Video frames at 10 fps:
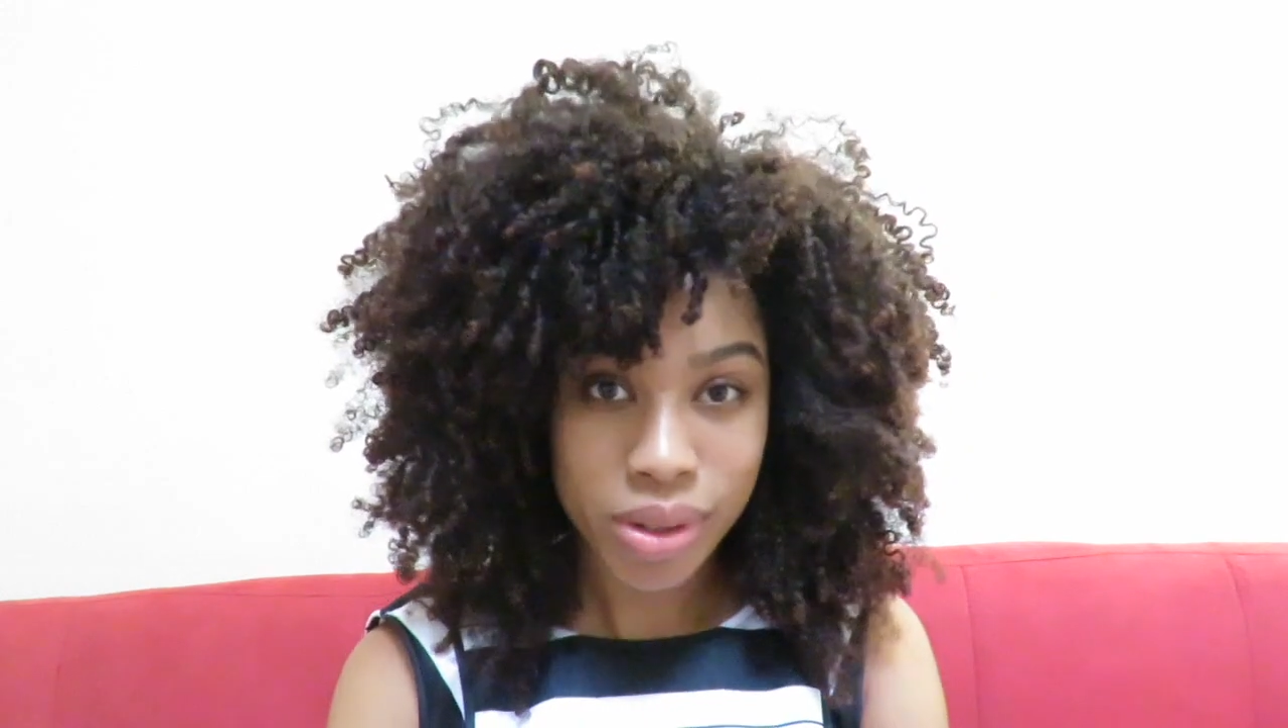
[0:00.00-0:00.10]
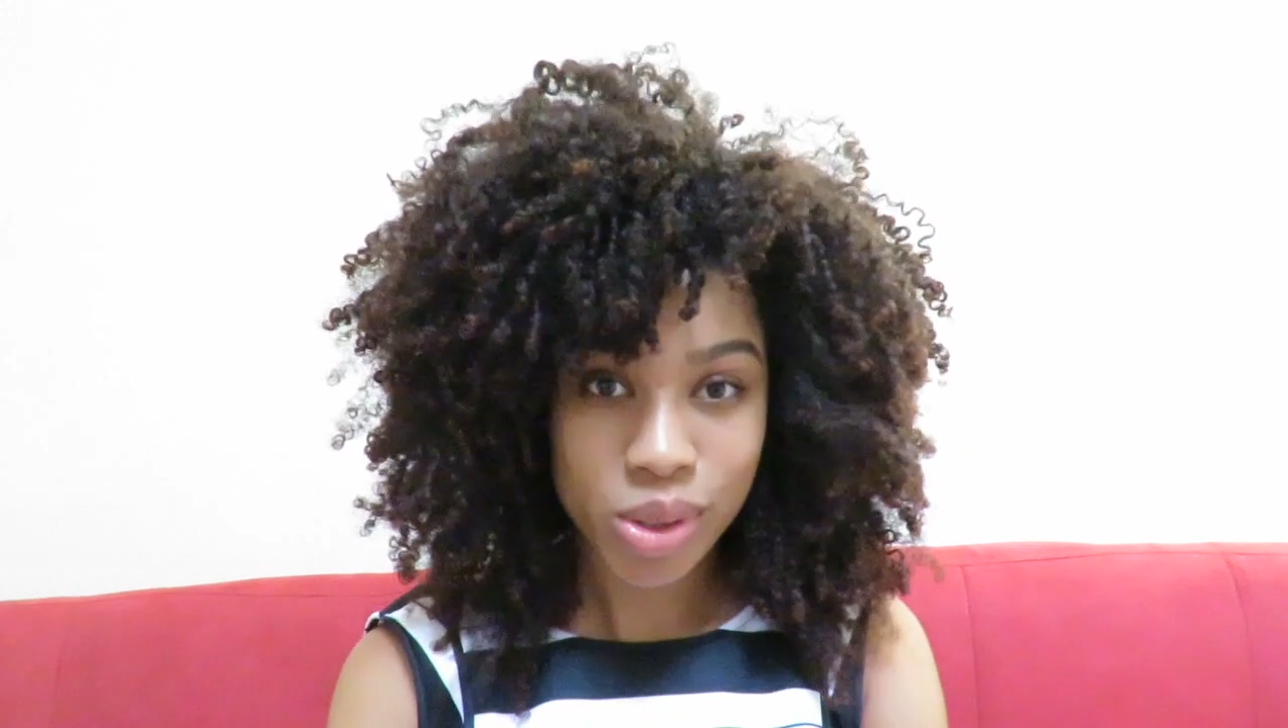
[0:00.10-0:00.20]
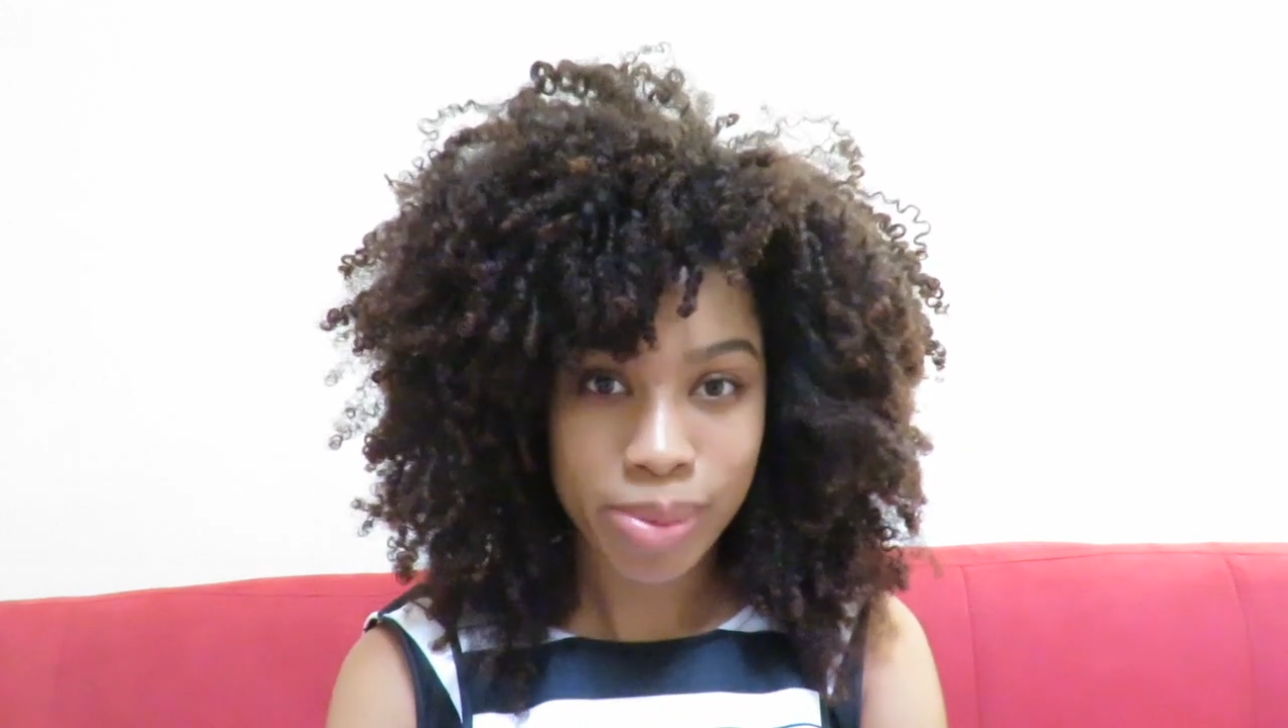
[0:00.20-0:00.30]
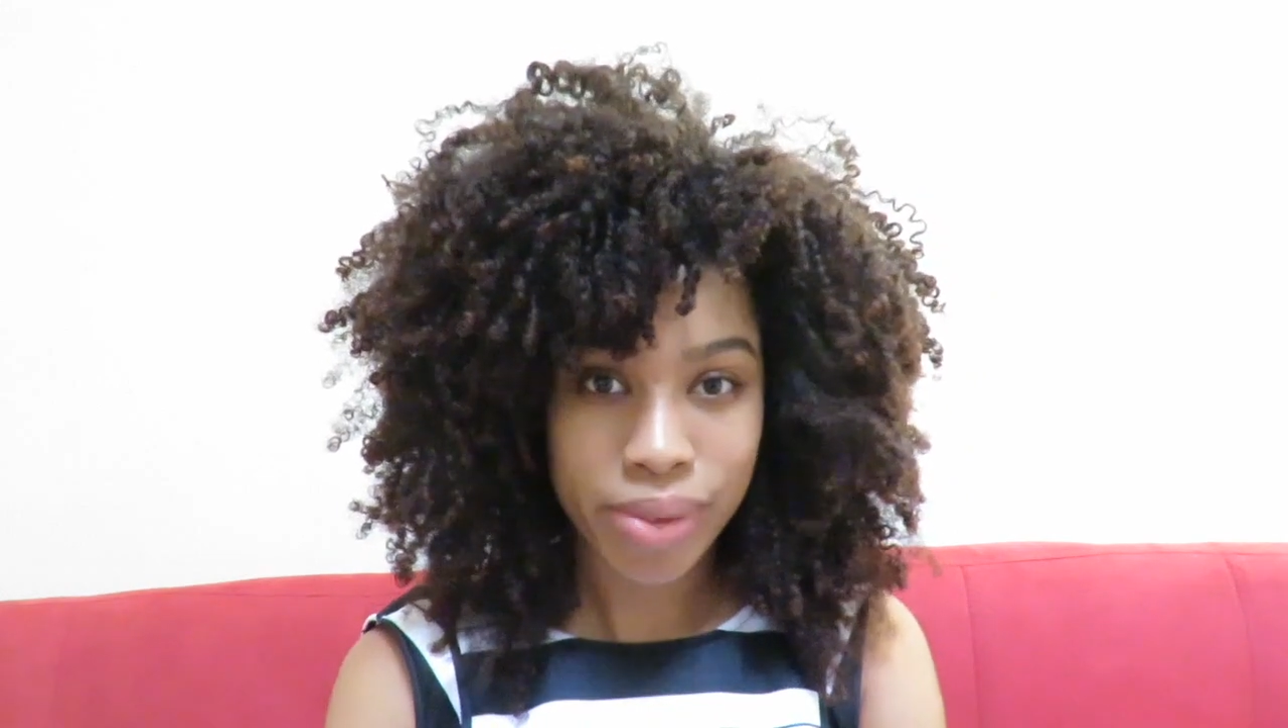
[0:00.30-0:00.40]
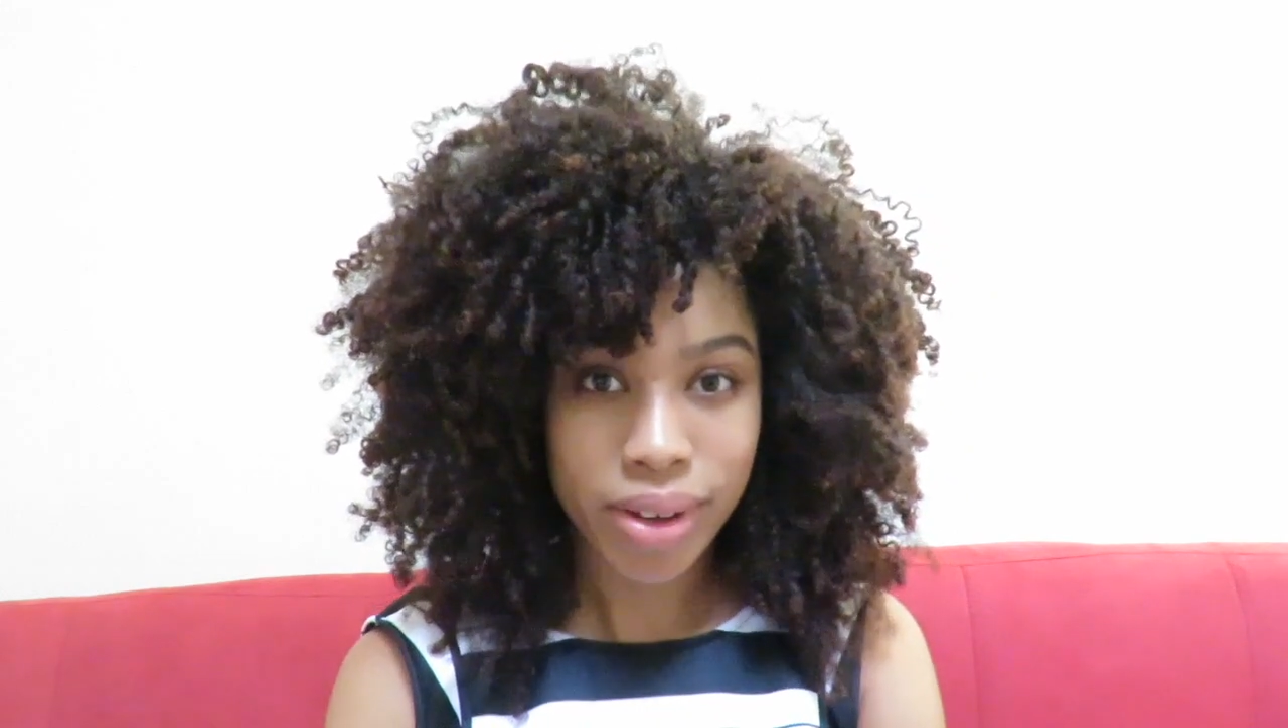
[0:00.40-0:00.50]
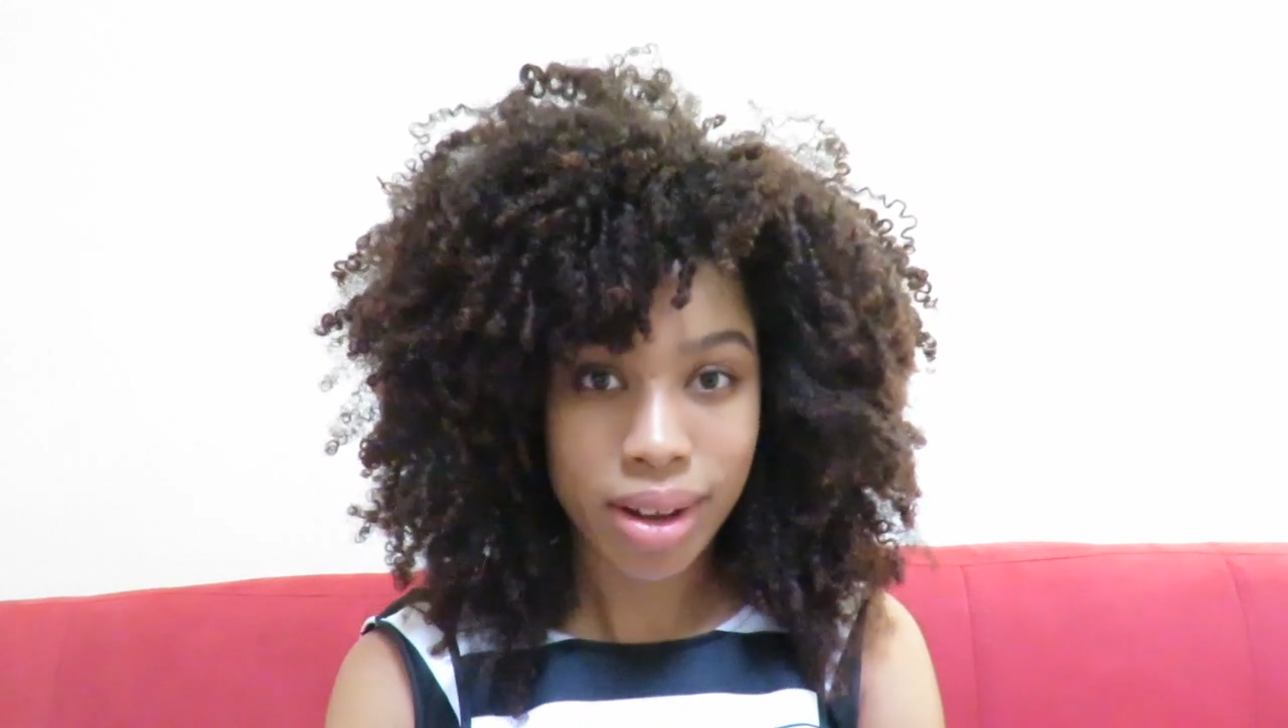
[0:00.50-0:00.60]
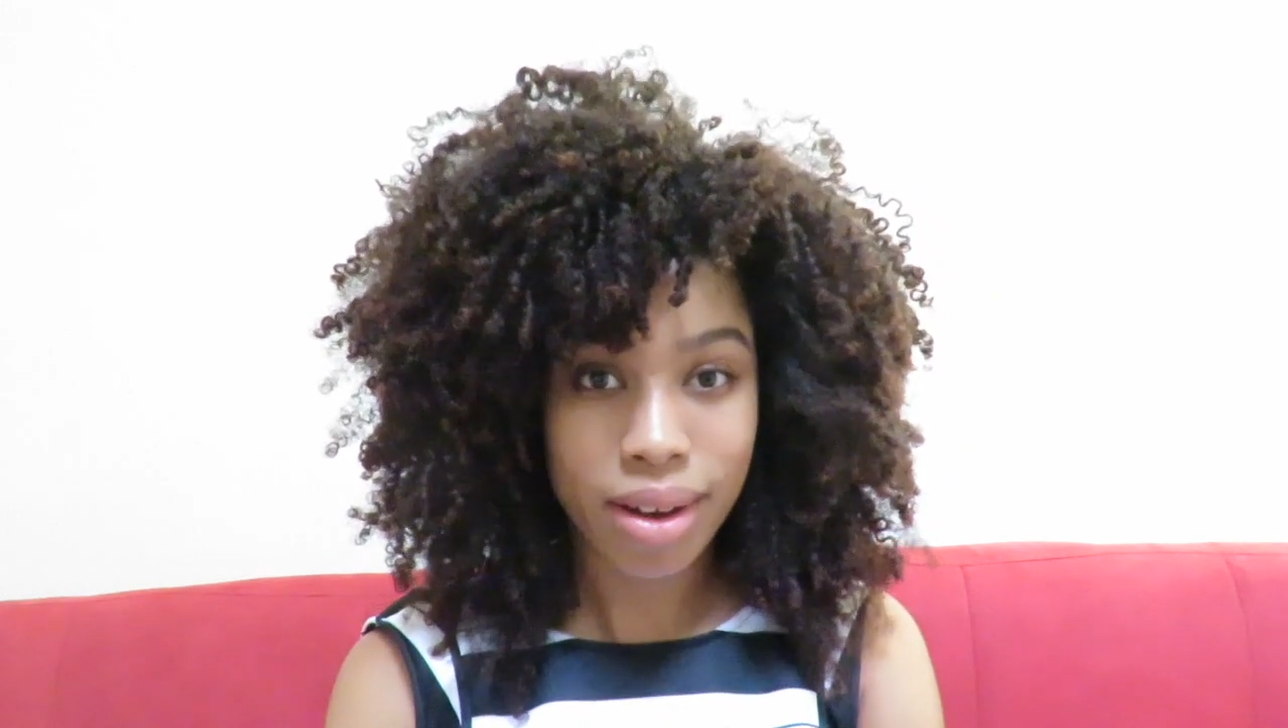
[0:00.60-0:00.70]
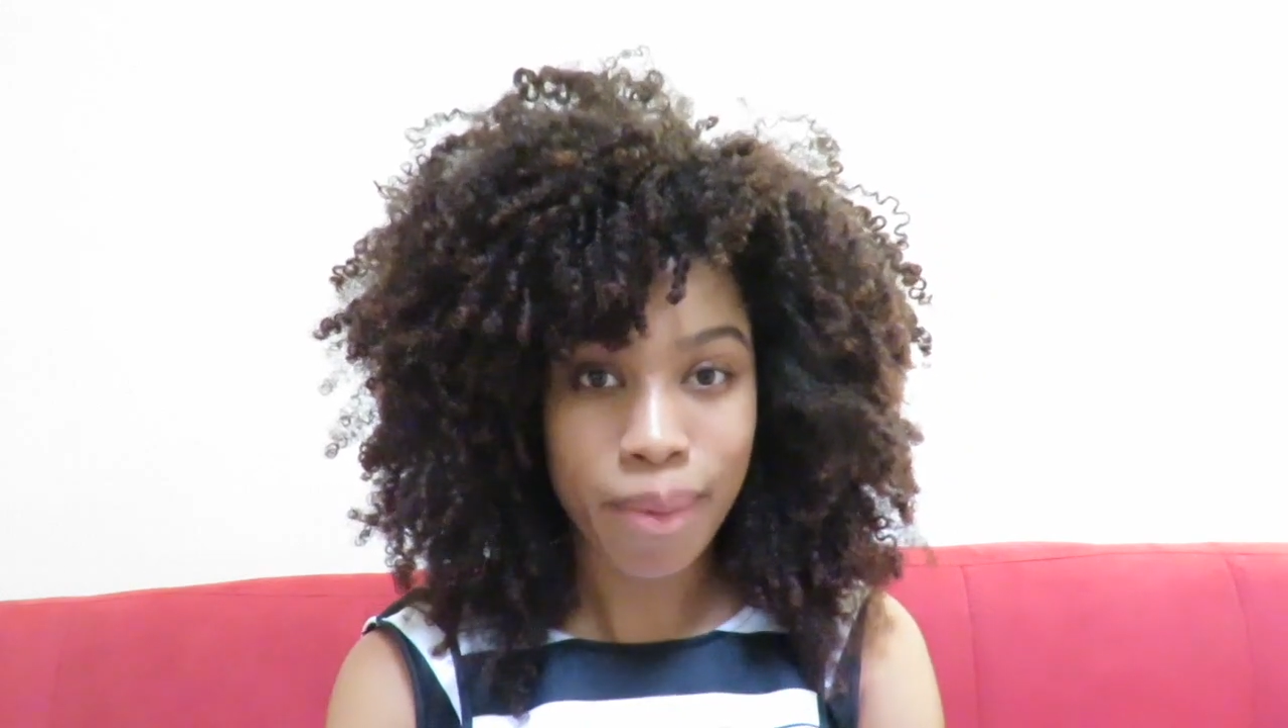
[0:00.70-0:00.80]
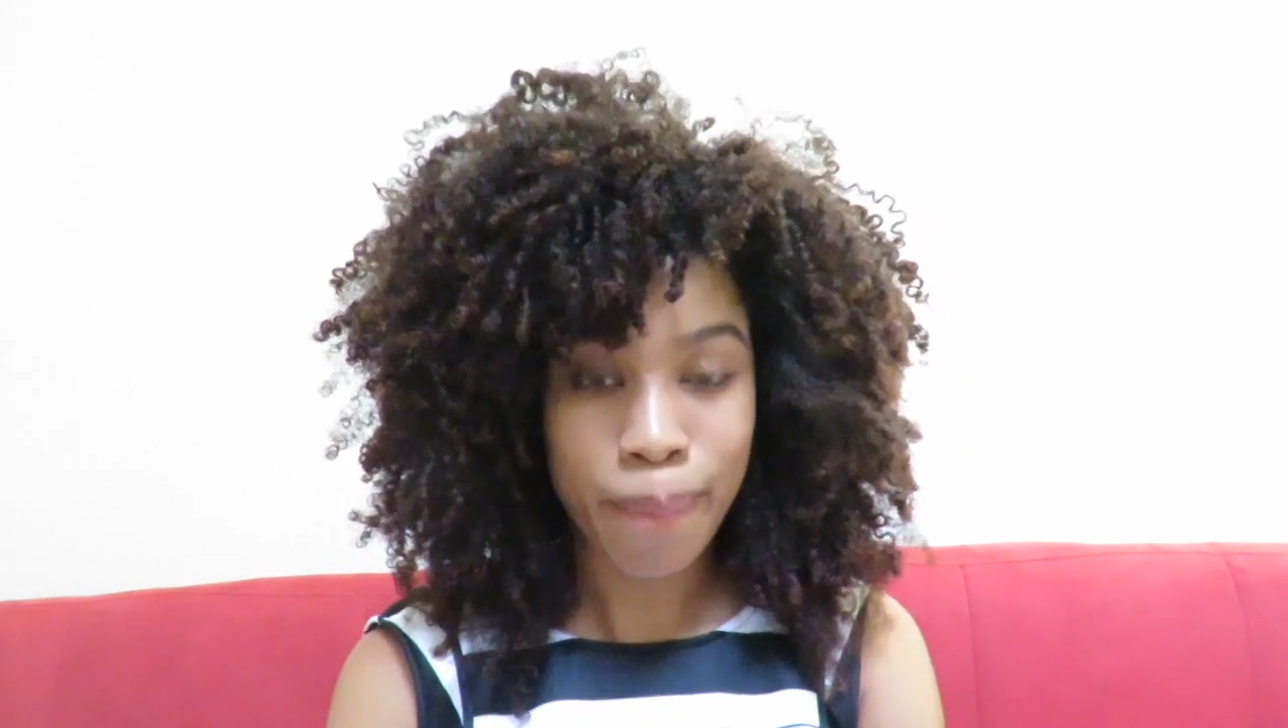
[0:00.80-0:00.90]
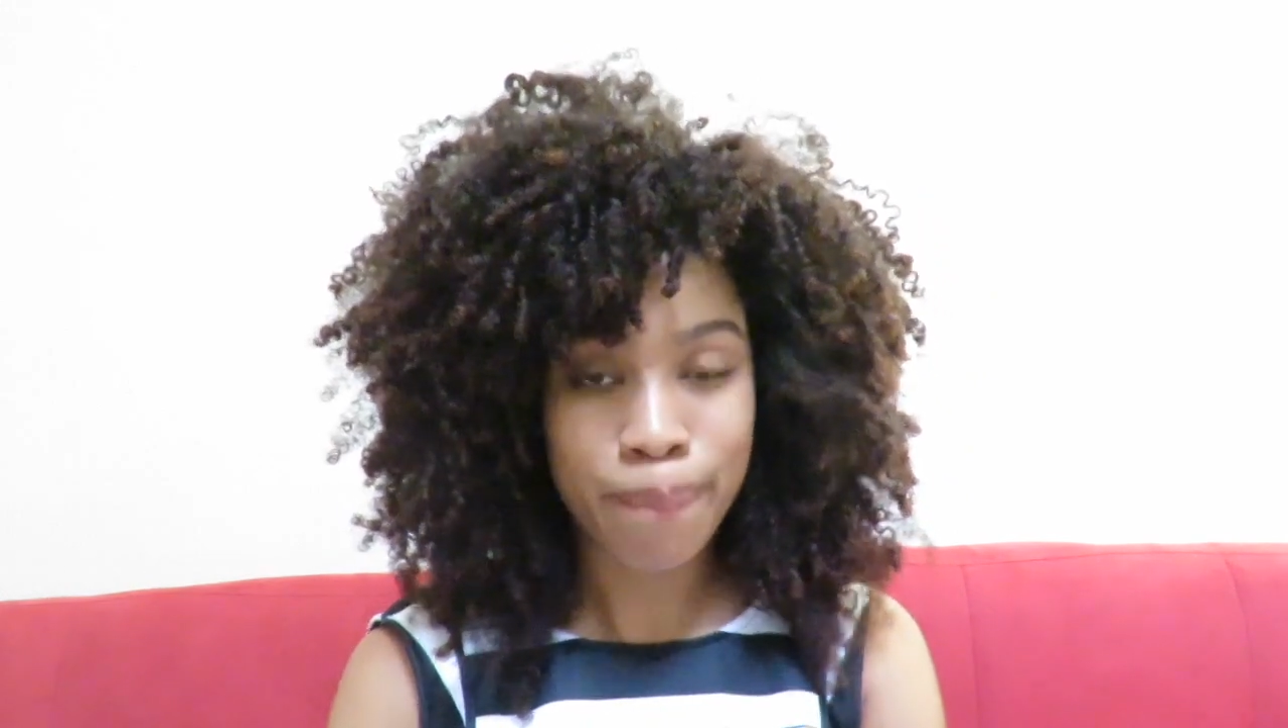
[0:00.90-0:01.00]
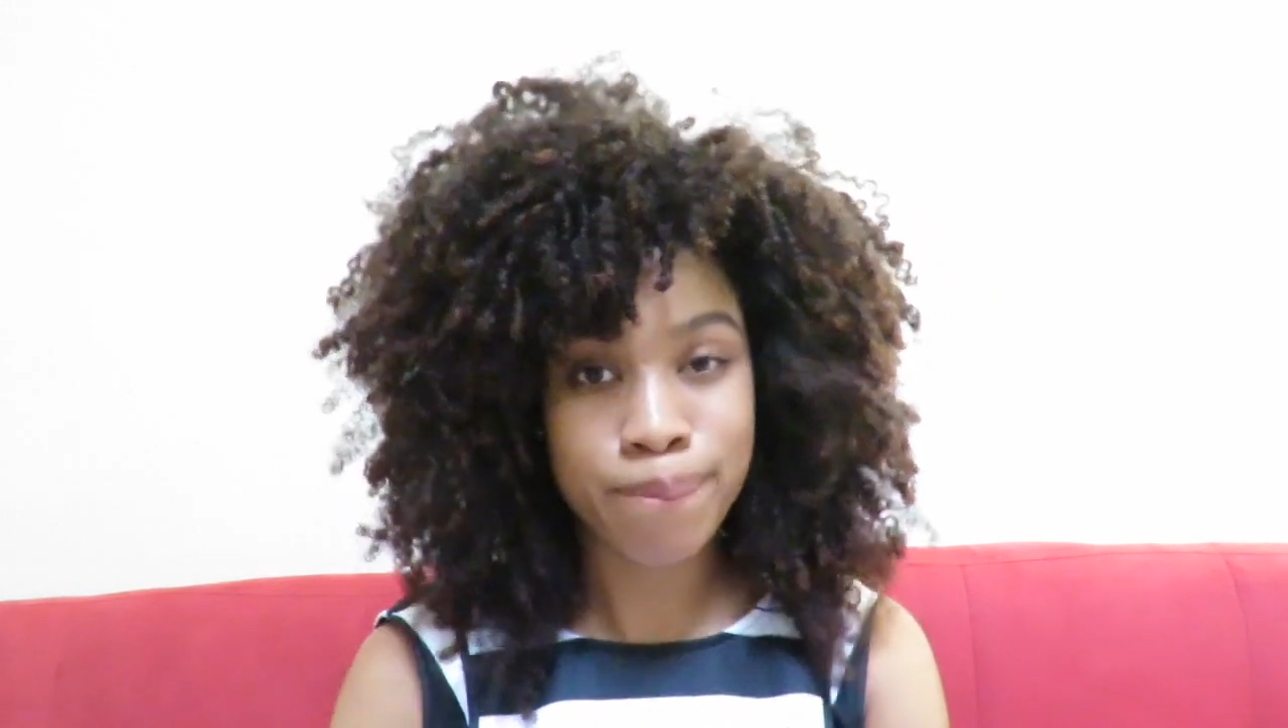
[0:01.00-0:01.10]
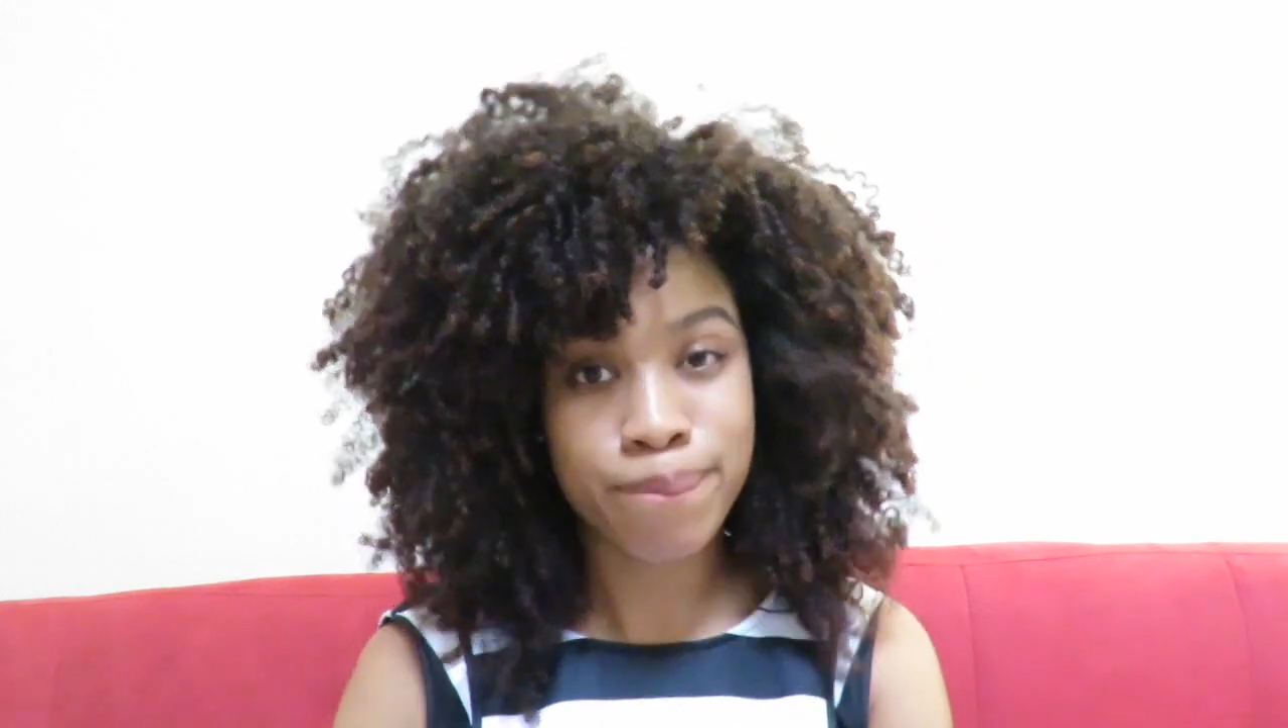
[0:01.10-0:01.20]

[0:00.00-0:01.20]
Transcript: enjoy my video.